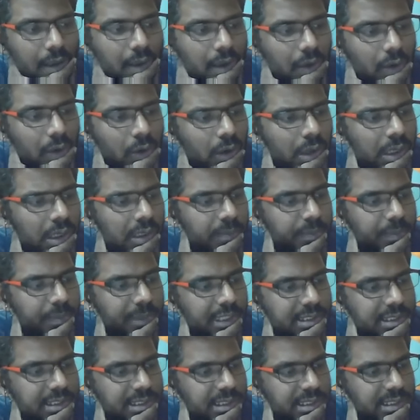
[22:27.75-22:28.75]
All
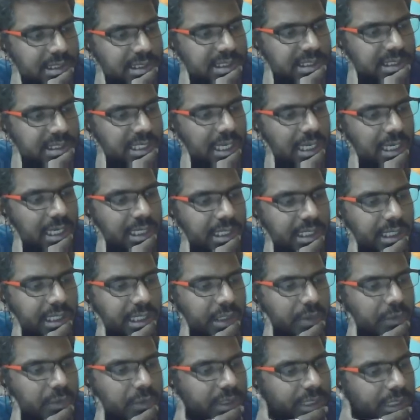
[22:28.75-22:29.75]
persons are
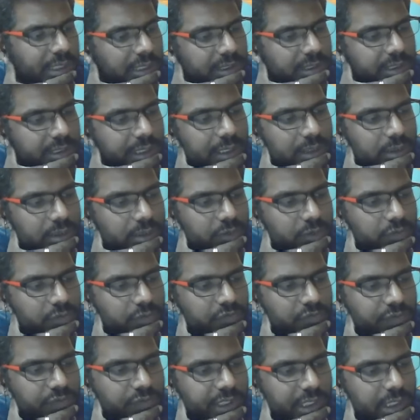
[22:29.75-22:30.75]
equally entitled to
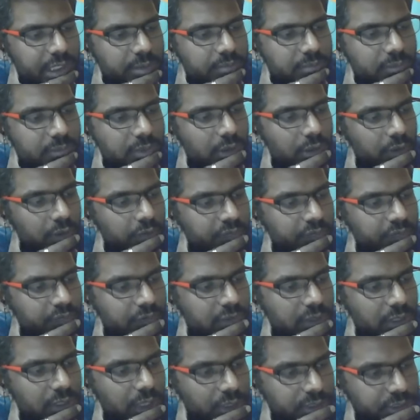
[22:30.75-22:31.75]
freedom of
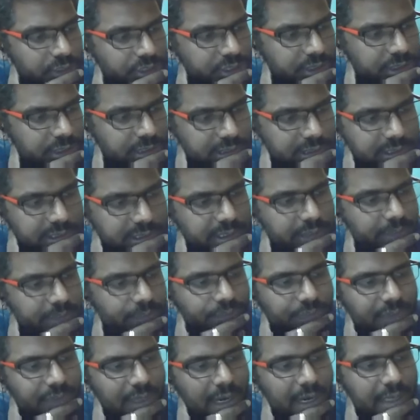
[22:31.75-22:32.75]
conscience
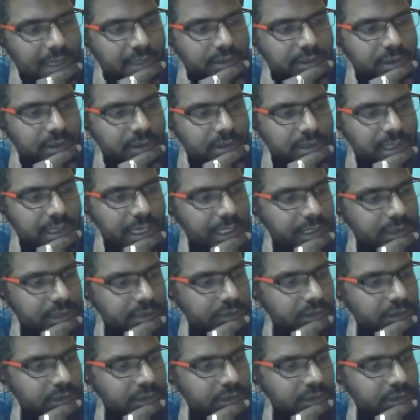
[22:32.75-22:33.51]
and the right